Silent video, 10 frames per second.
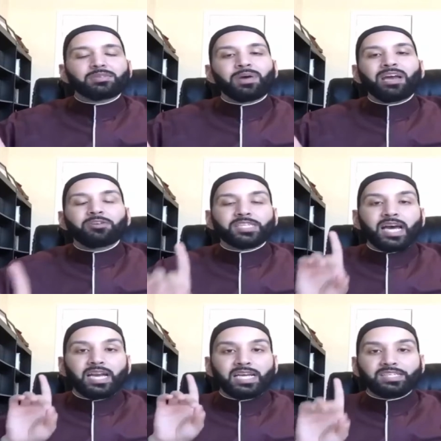subhanahu wa
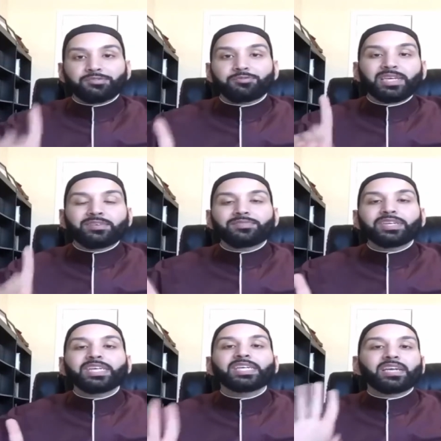ta'ala is free of
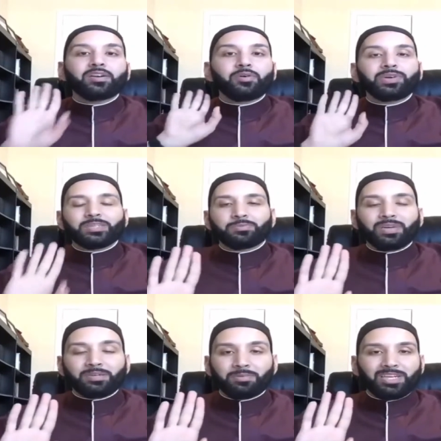need and always
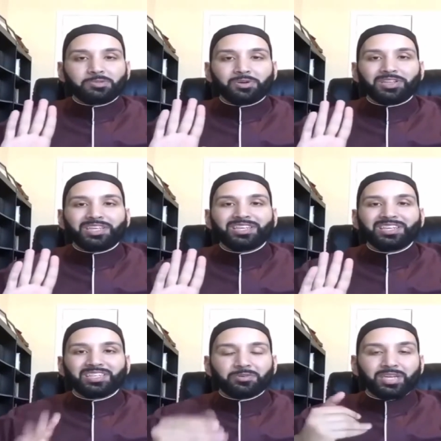praiseworthy.
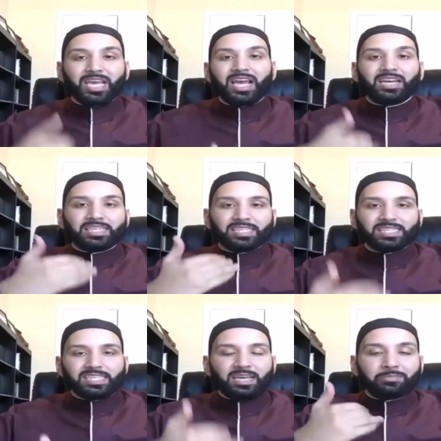So again, it's the
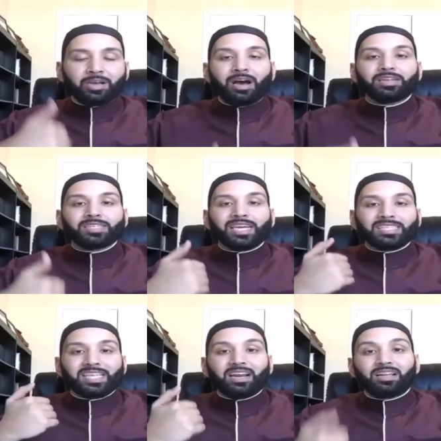same
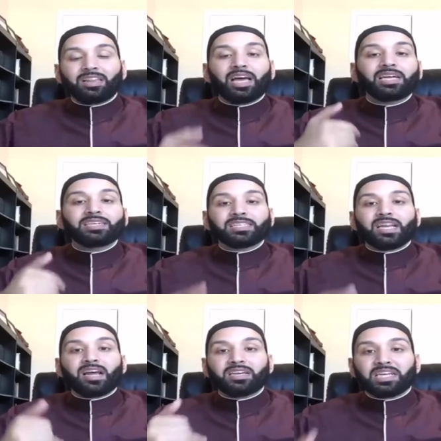context that Allah does
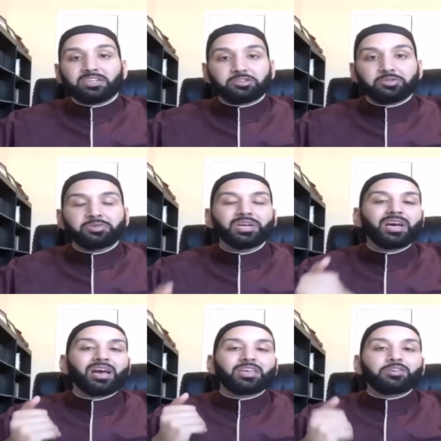not need you,
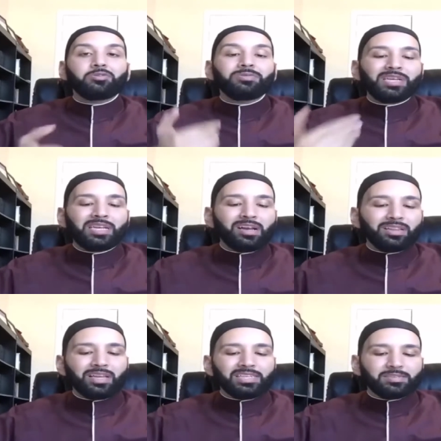you need
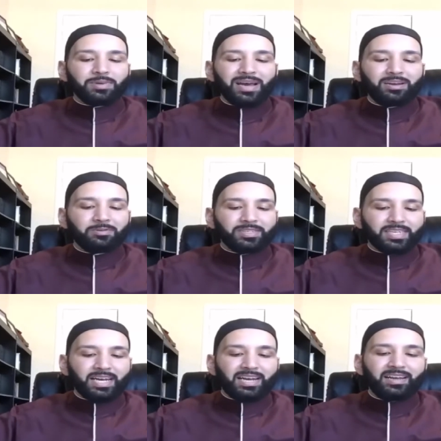Allah subhanahu wa
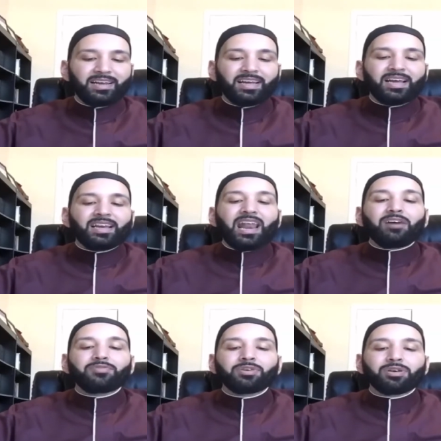ta'ala. Now,
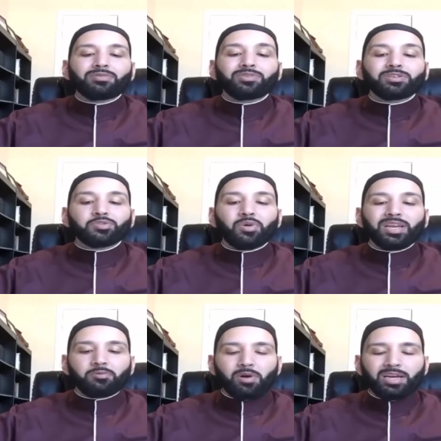if you go to verse
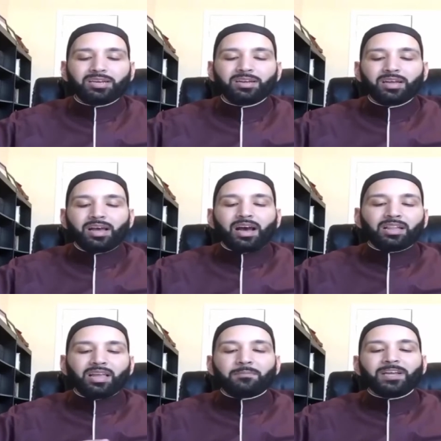21,
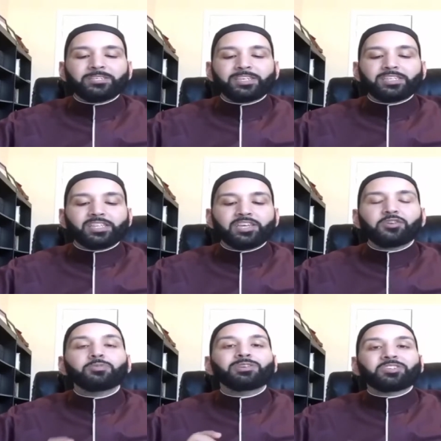Allah mentions the
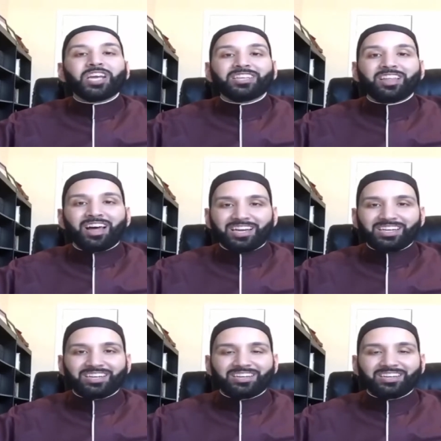human shaitan,